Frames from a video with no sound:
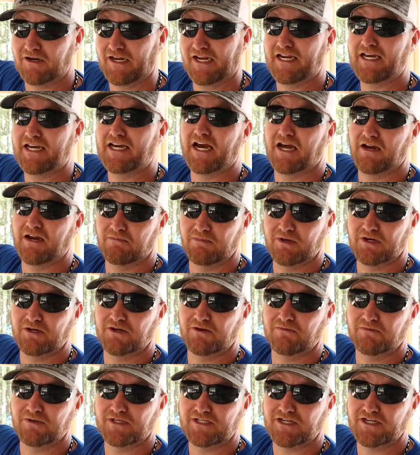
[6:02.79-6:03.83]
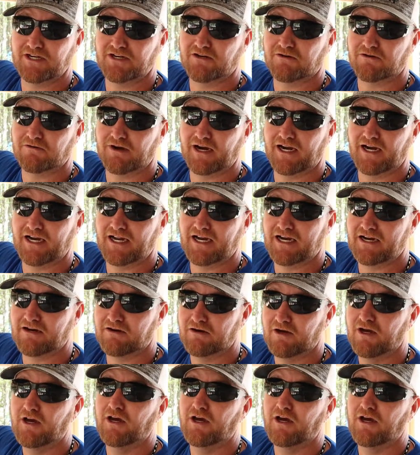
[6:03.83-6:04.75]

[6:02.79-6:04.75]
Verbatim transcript: and any kind of building material right now,